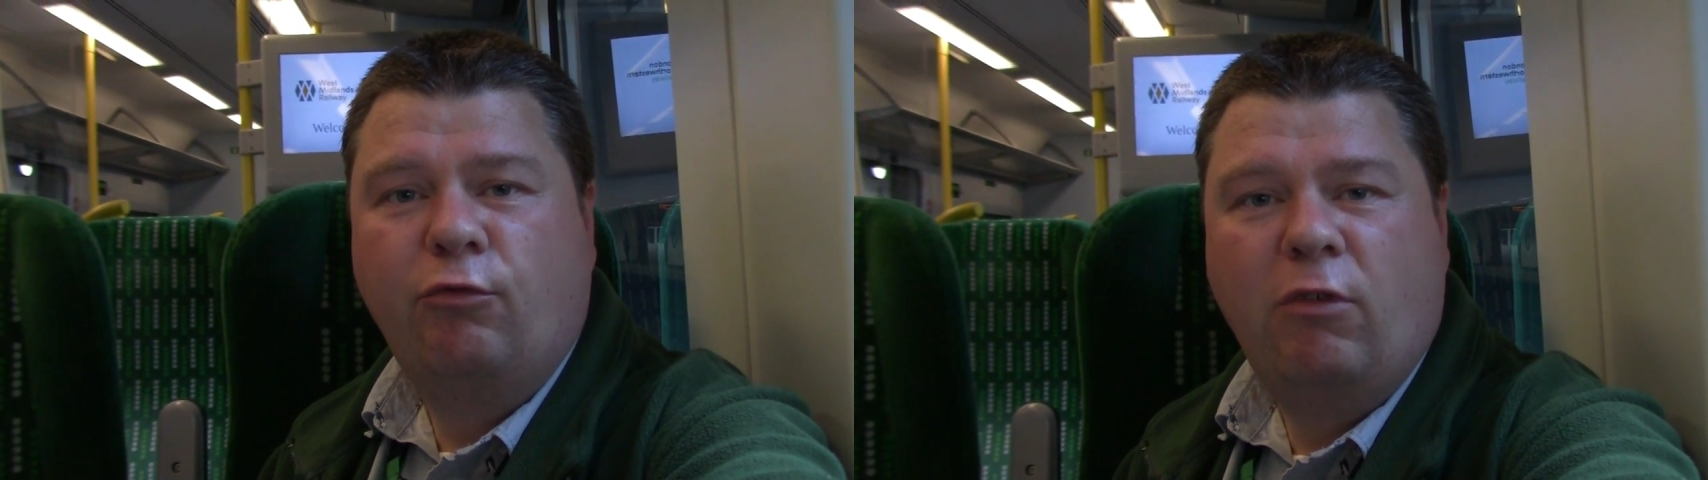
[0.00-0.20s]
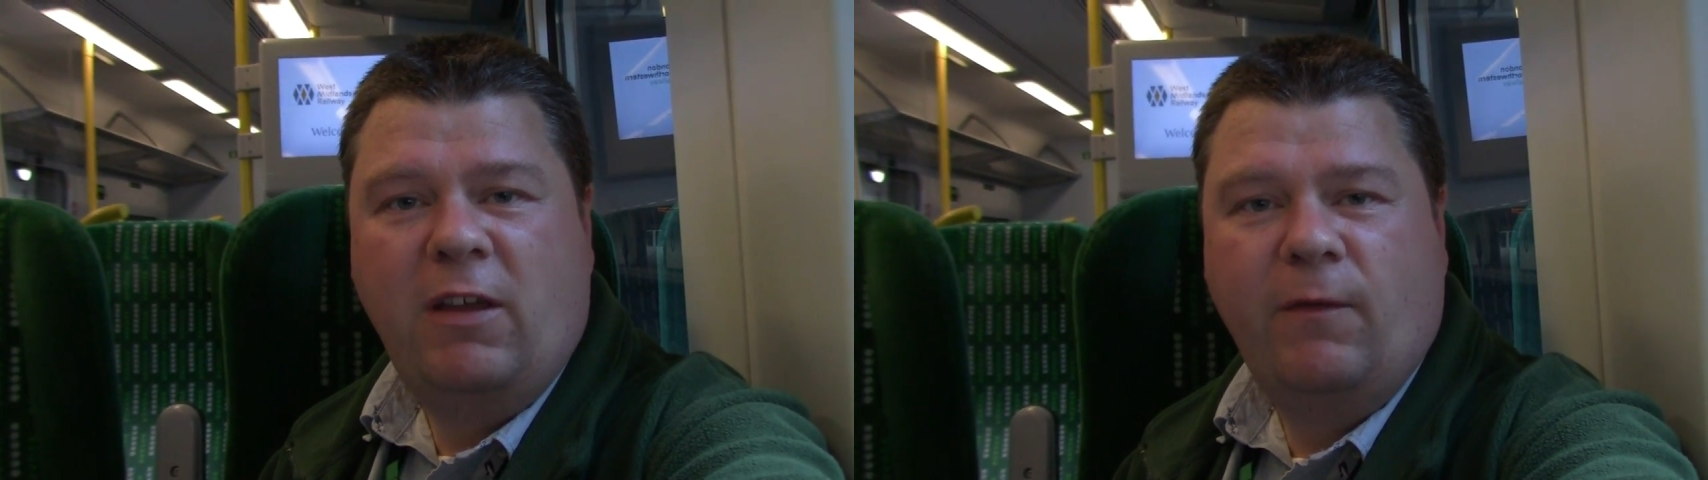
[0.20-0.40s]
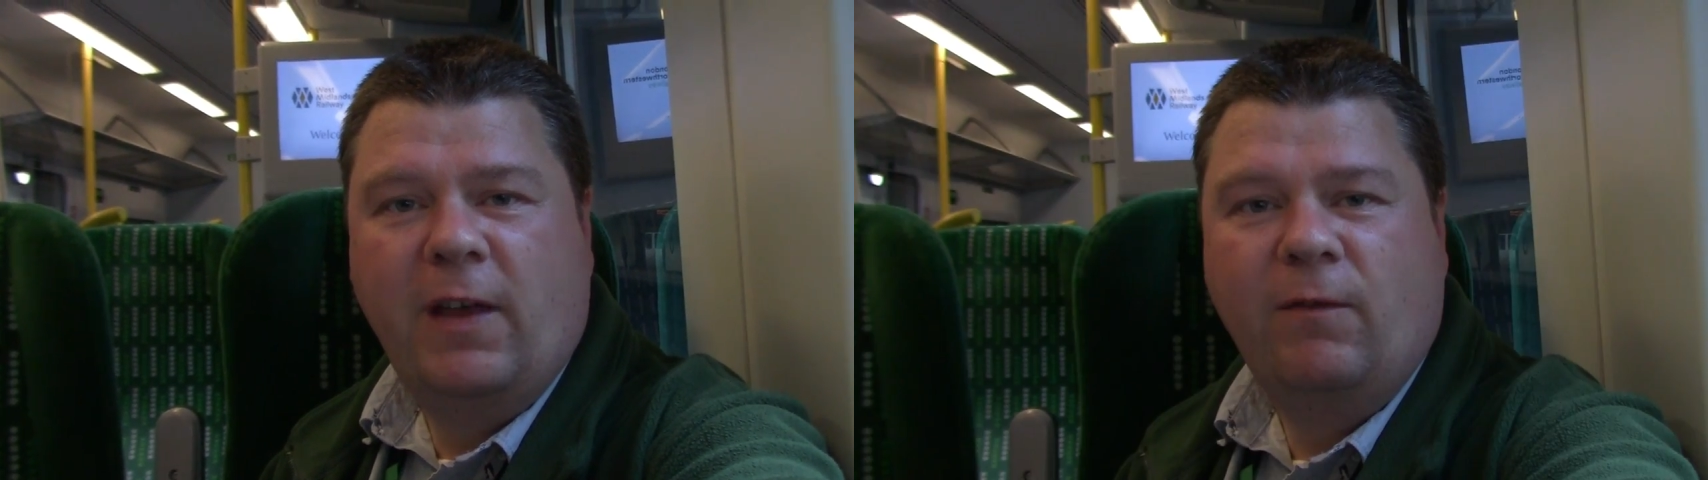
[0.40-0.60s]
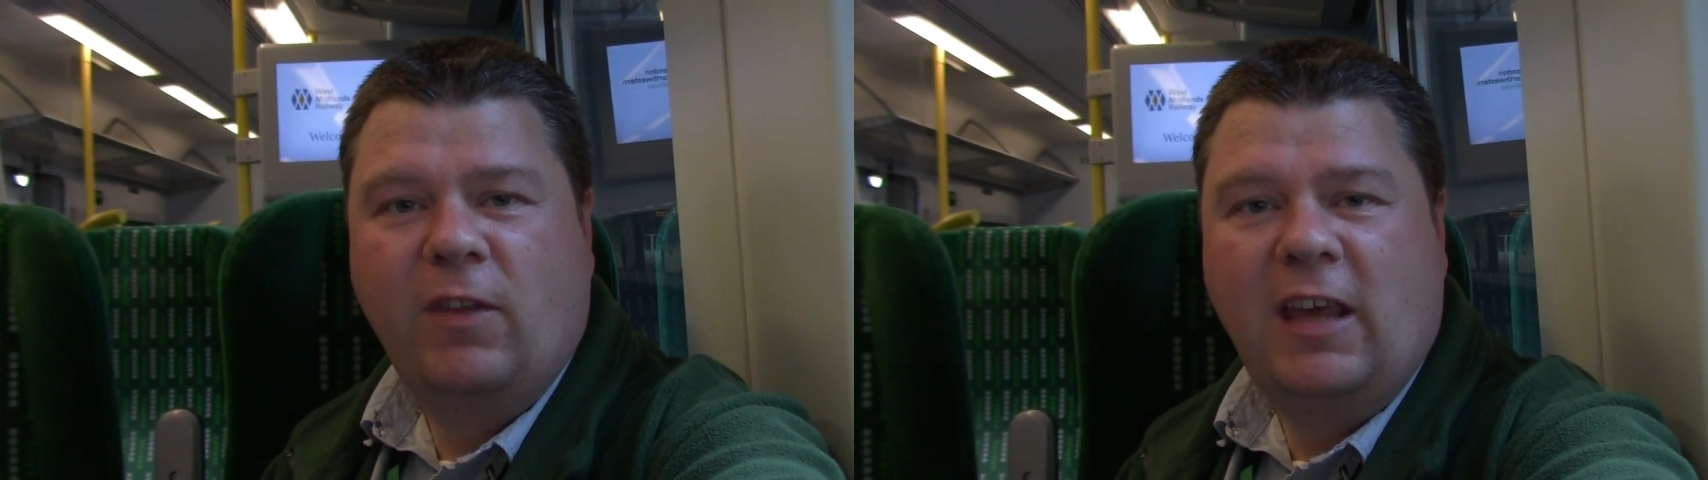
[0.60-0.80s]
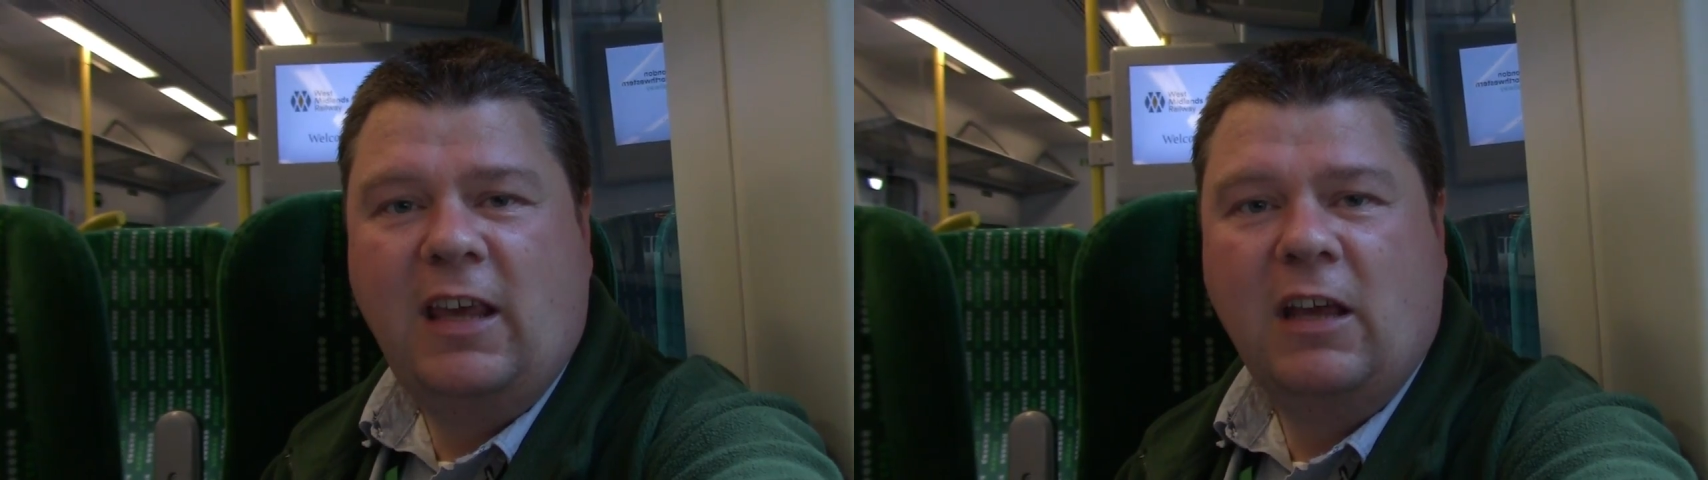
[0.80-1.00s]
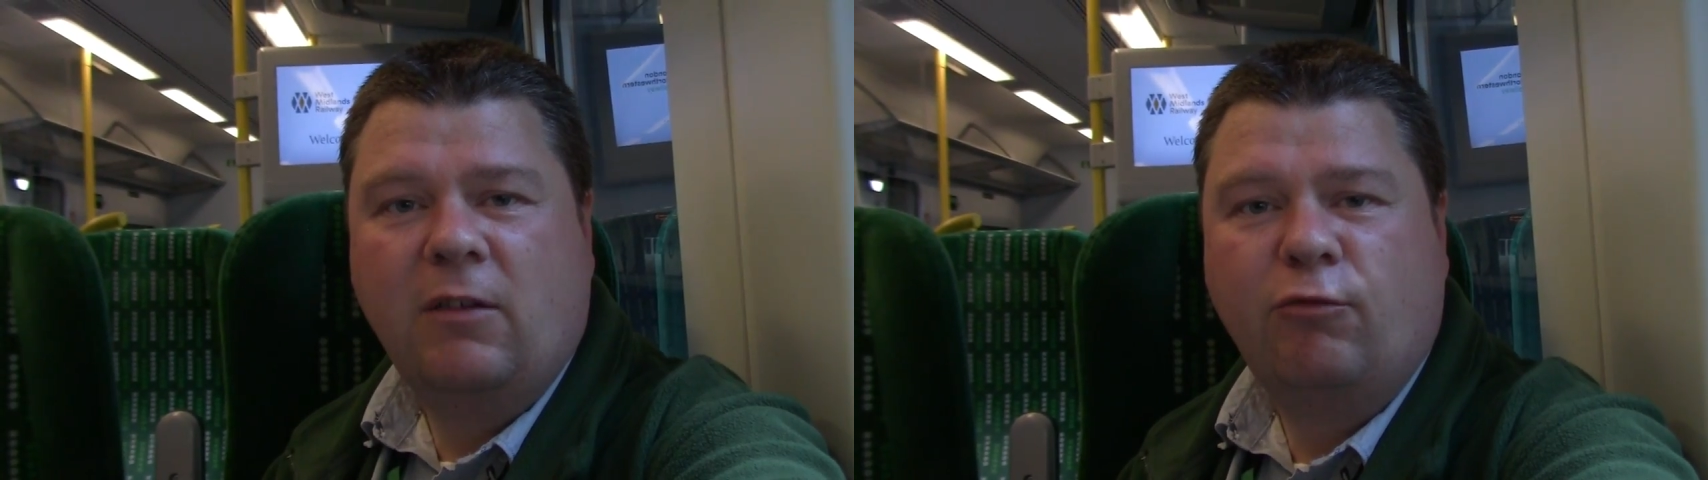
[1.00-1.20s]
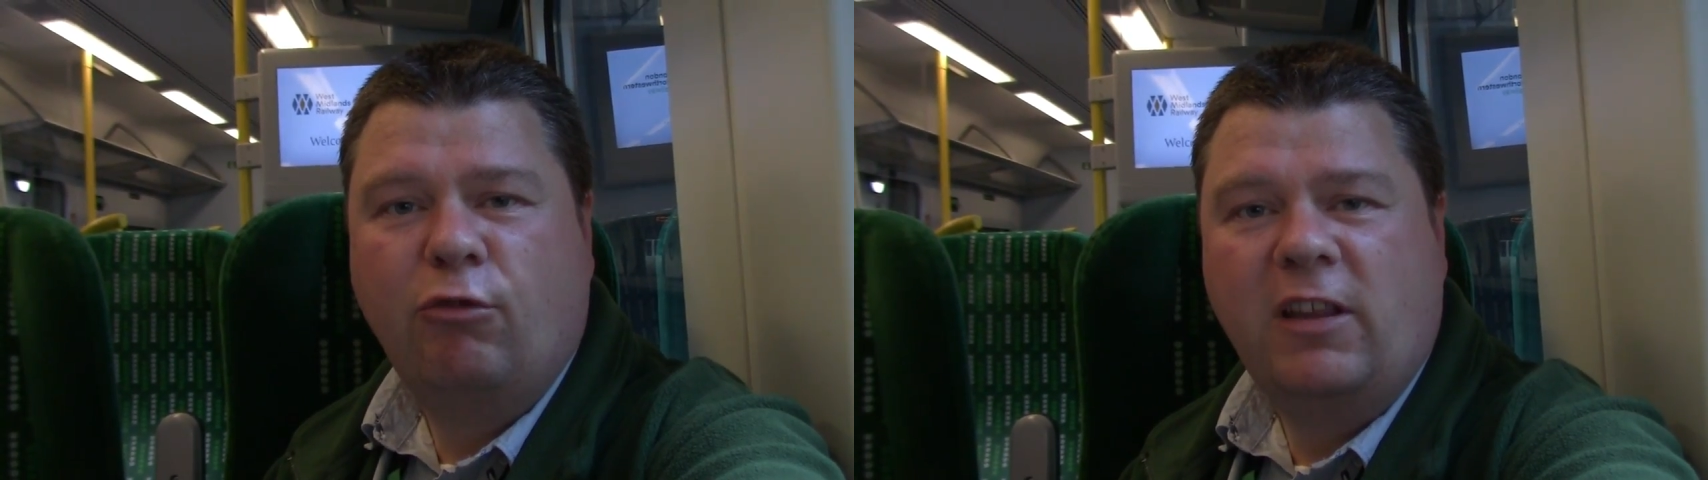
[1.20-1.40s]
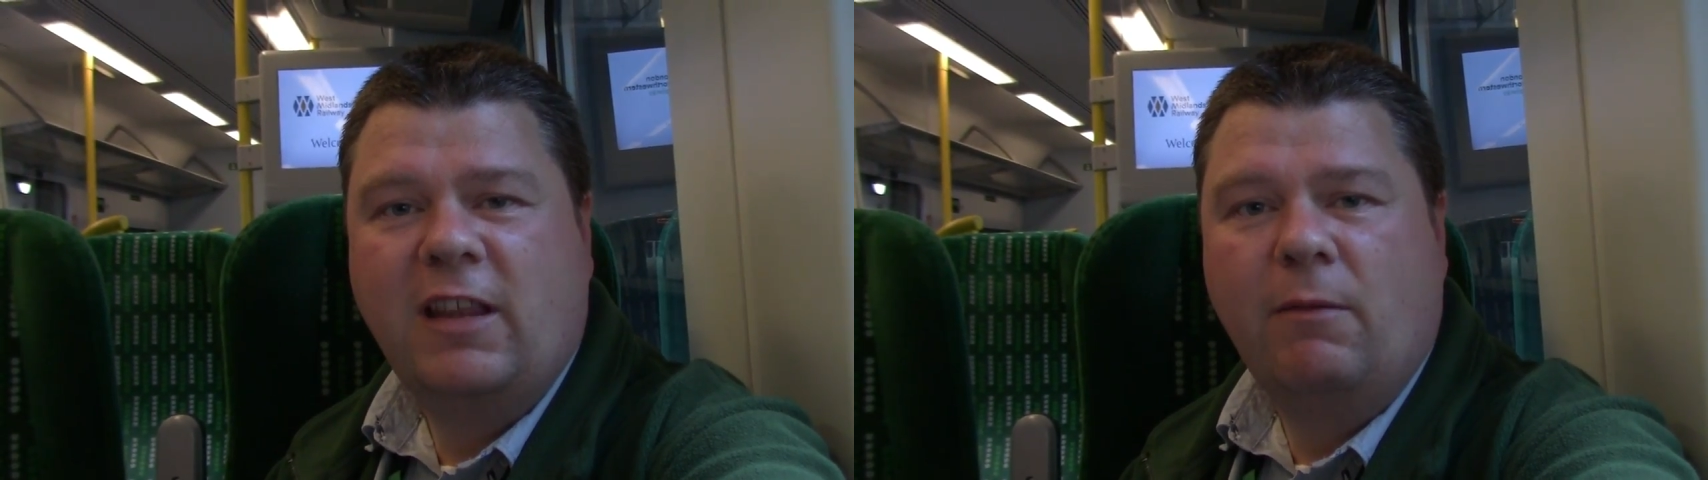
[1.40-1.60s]
350
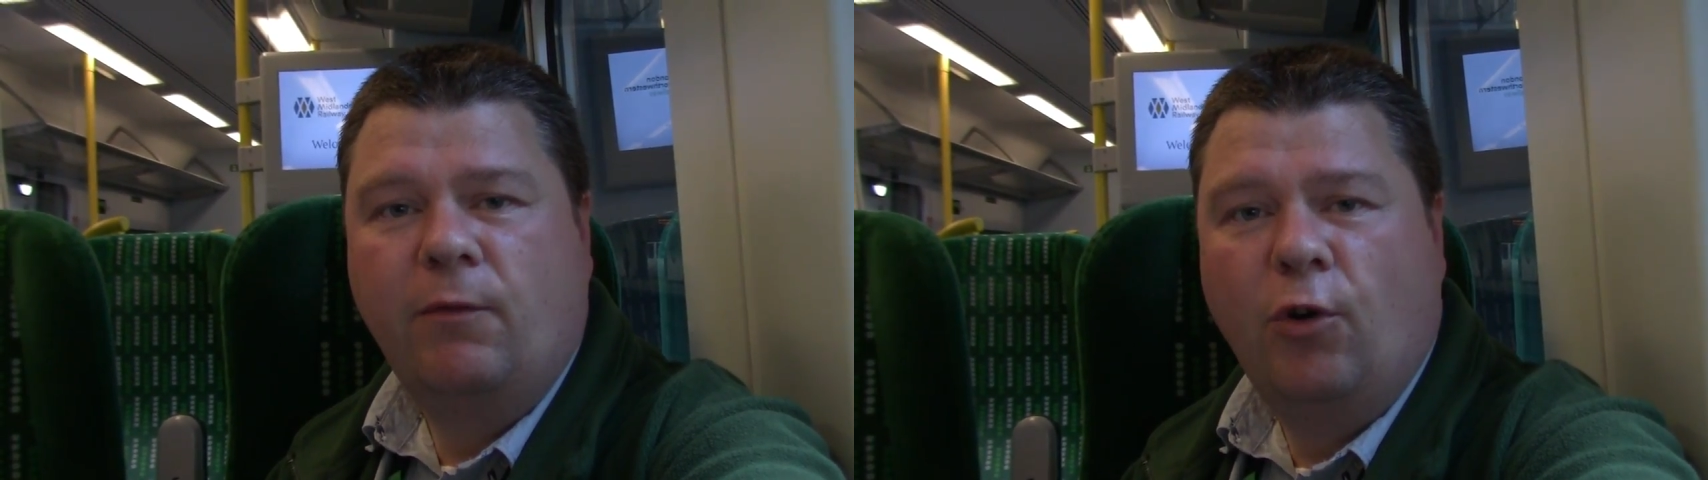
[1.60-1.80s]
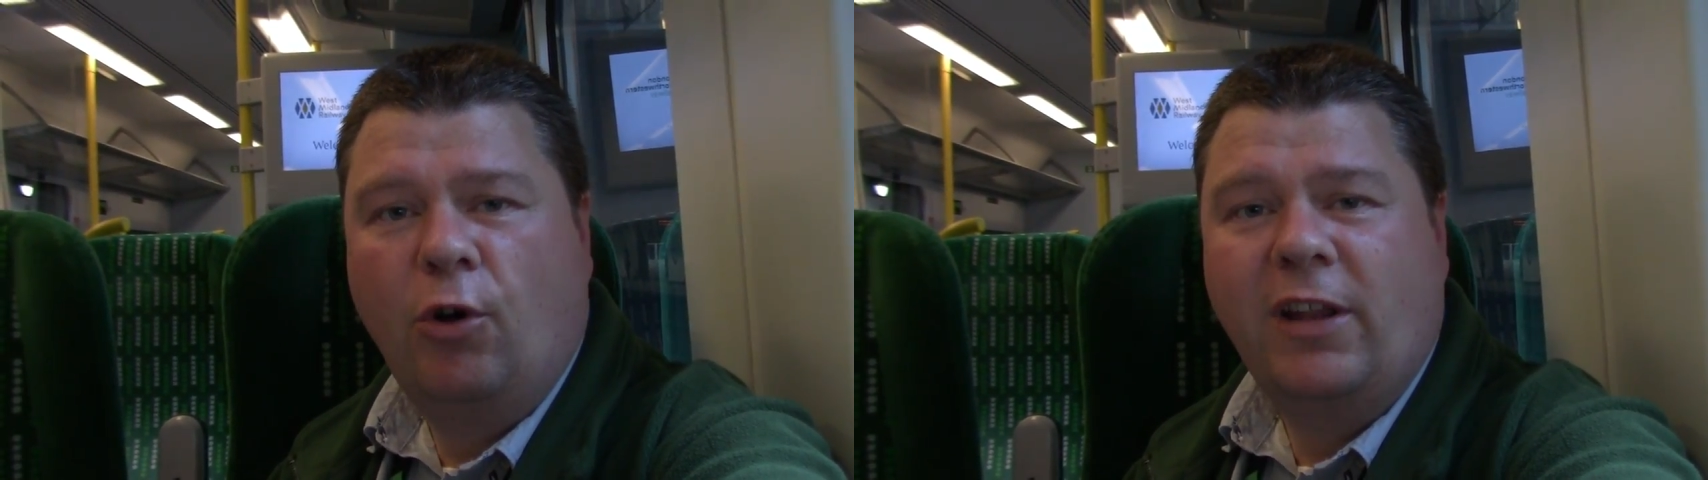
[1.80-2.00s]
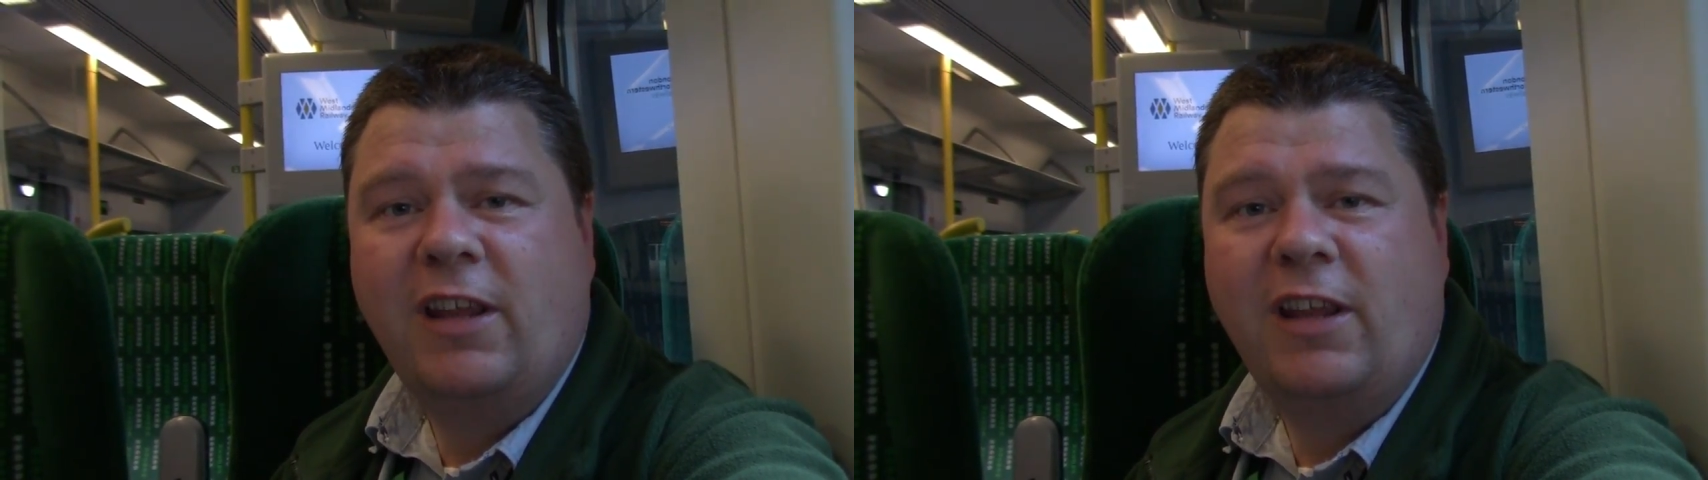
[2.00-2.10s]
374,